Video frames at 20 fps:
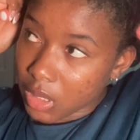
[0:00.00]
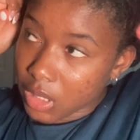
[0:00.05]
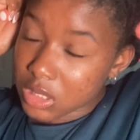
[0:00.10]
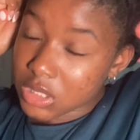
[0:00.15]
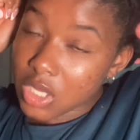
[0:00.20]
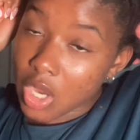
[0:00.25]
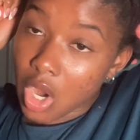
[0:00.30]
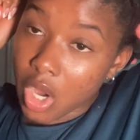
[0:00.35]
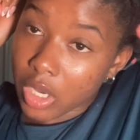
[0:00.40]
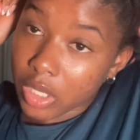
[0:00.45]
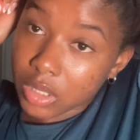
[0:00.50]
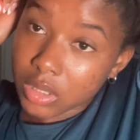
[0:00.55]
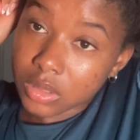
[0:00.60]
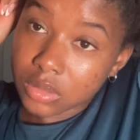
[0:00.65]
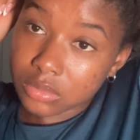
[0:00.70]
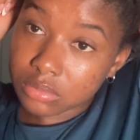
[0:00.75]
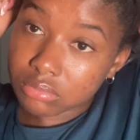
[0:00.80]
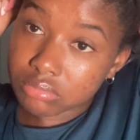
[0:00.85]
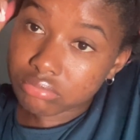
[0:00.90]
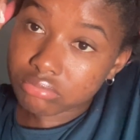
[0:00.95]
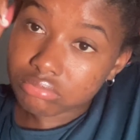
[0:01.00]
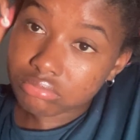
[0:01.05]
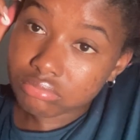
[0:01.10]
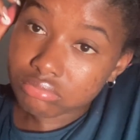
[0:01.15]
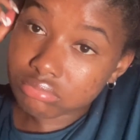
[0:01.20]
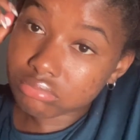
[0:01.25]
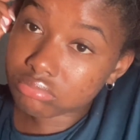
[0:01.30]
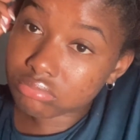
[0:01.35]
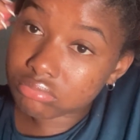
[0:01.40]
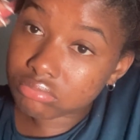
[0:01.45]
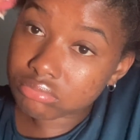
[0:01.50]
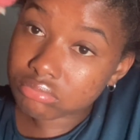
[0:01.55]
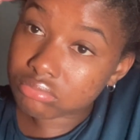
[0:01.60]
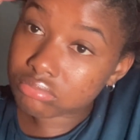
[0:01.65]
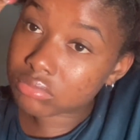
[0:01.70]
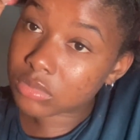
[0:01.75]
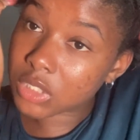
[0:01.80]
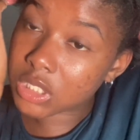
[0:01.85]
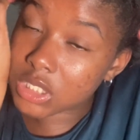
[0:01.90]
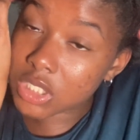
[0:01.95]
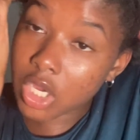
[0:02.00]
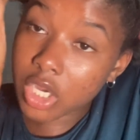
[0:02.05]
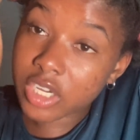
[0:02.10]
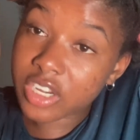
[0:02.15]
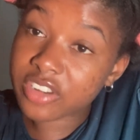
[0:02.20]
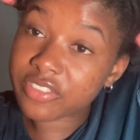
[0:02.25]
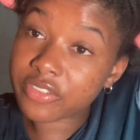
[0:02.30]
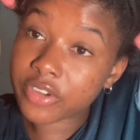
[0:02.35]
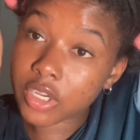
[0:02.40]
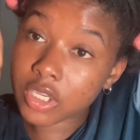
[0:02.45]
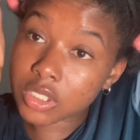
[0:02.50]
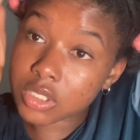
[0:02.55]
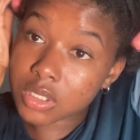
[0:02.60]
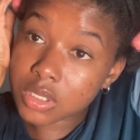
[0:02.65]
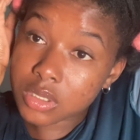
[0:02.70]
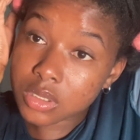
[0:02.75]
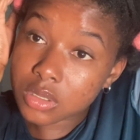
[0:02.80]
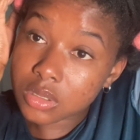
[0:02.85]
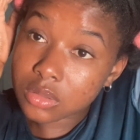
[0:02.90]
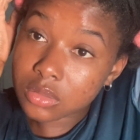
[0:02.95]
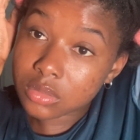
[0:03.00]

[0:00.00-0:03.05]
hard. It's hard at first.